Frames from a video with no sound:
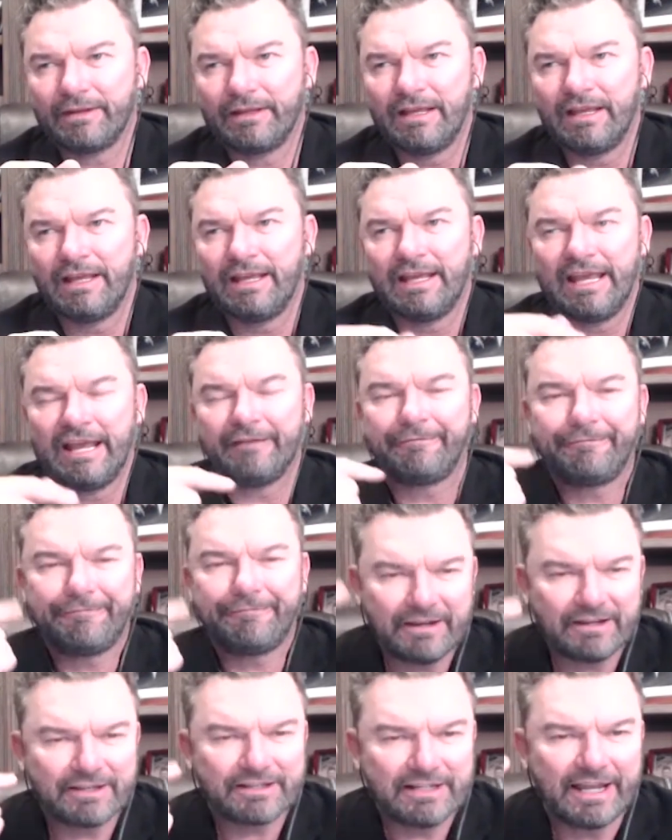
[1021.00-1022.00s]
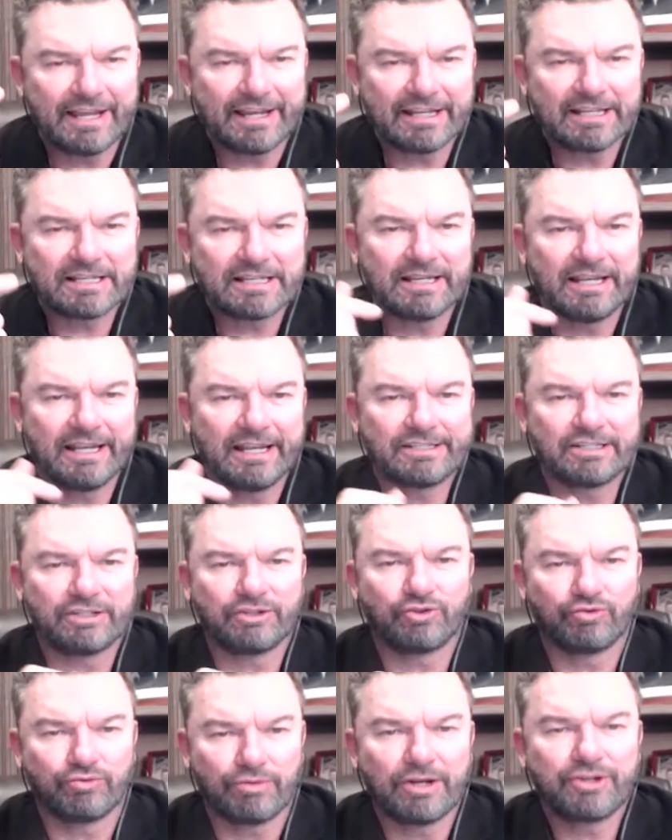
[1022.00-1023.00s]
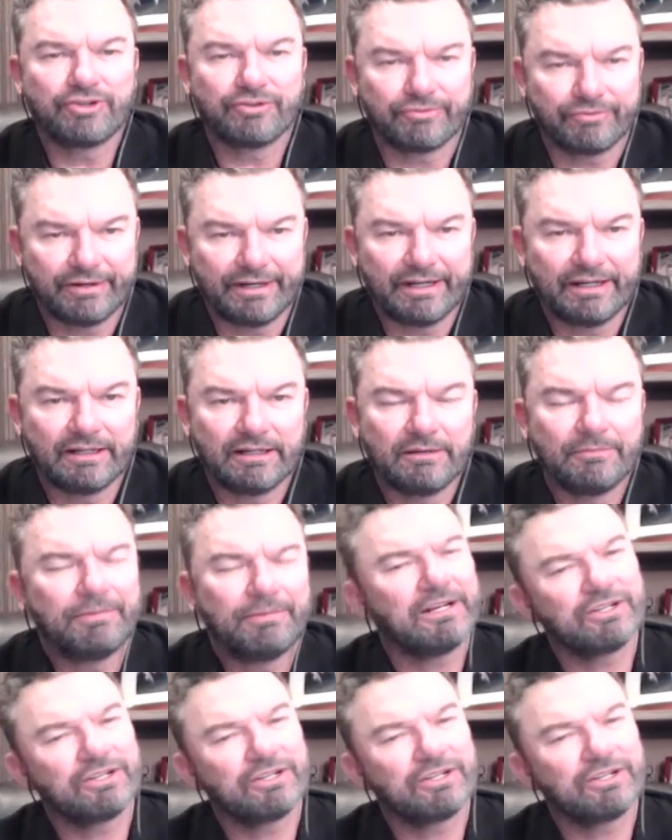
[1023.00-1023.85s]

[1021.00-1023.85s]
it feels like it's a drudgery, but it's